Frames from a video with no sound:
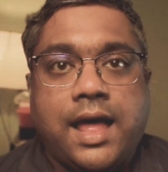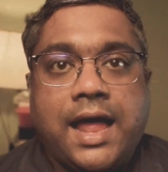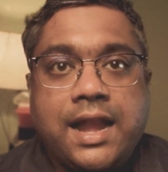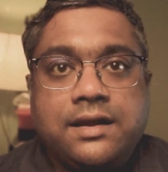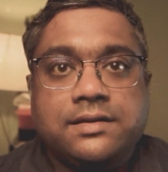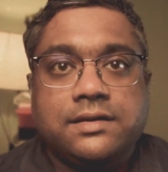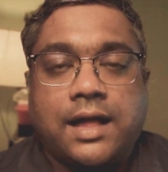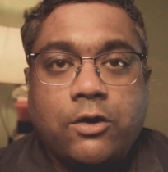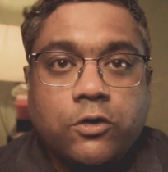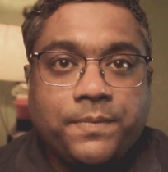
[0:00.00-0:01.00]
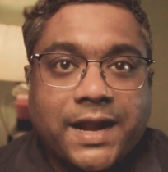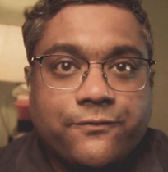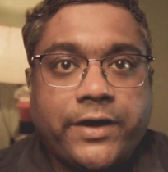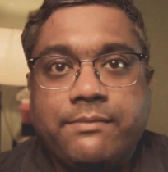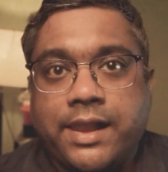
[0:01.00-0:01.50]
And out of
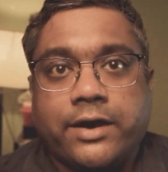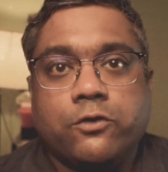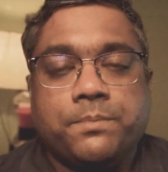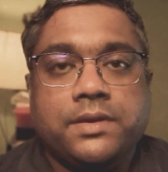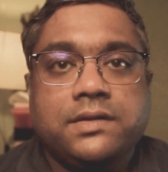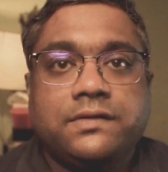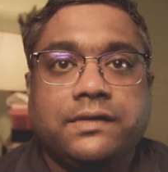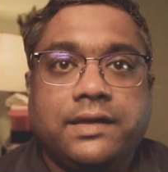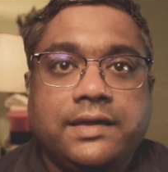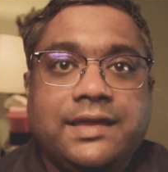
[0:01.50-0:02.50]
that 5 lakh rupees,